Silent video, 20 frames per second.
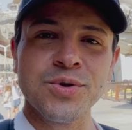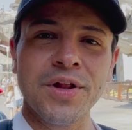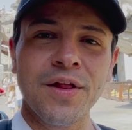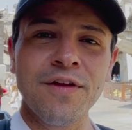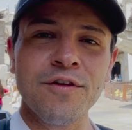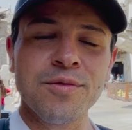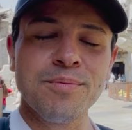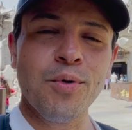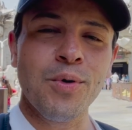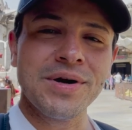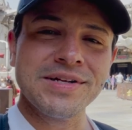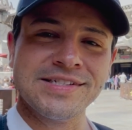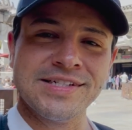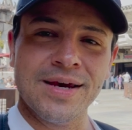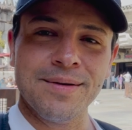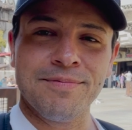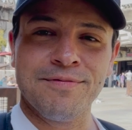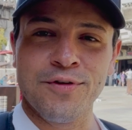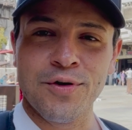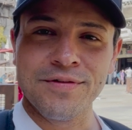another important
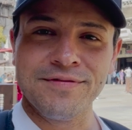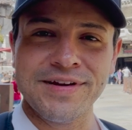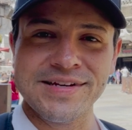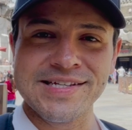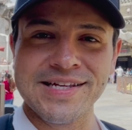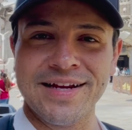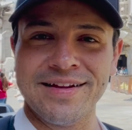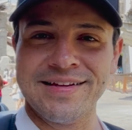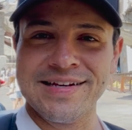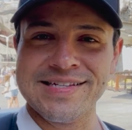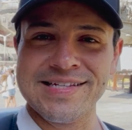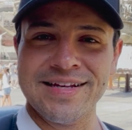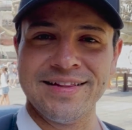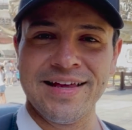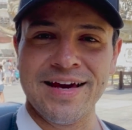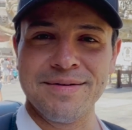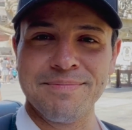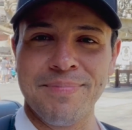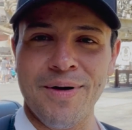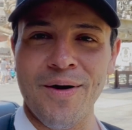tip for visiting
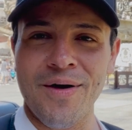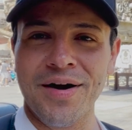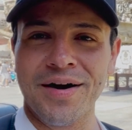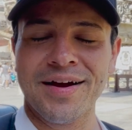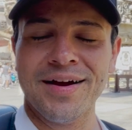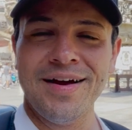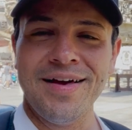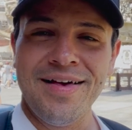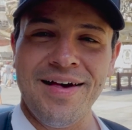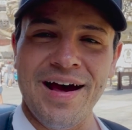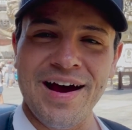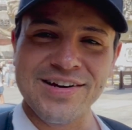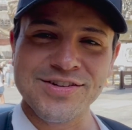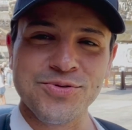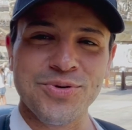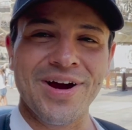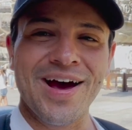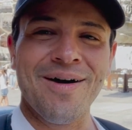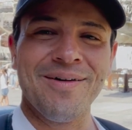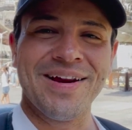Disneyland Park,
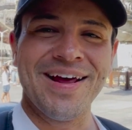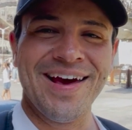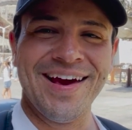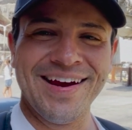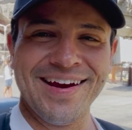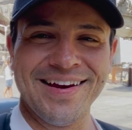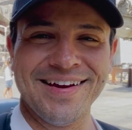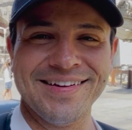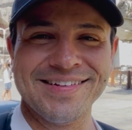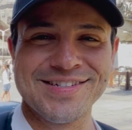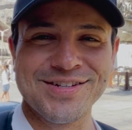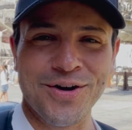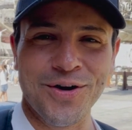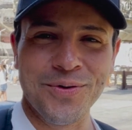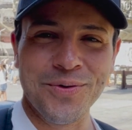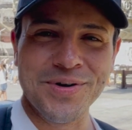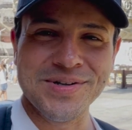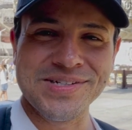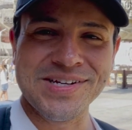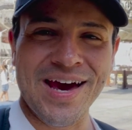as we're out hanging in
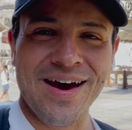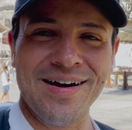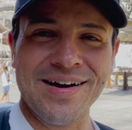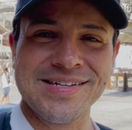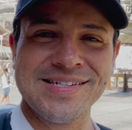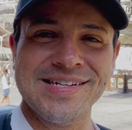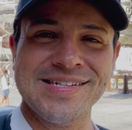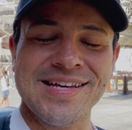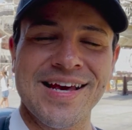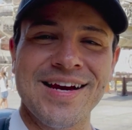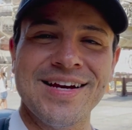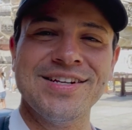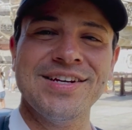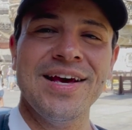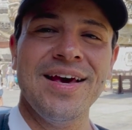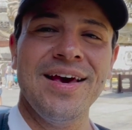Star Wars Galaxy's Edge,